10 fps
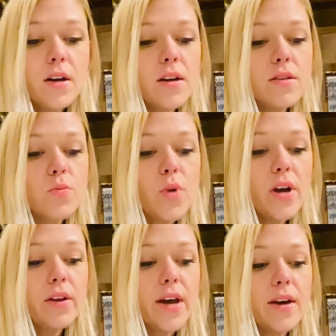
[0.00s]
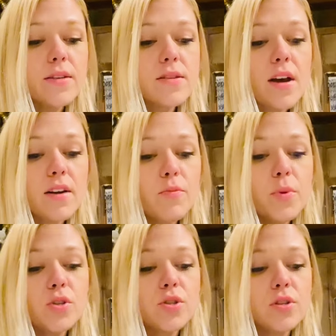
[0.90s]
as well as kind of
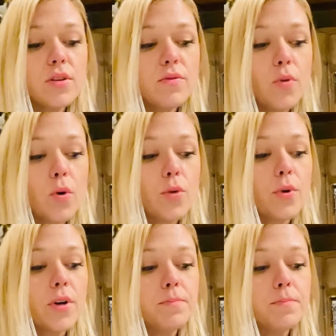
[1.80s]
pushed forward.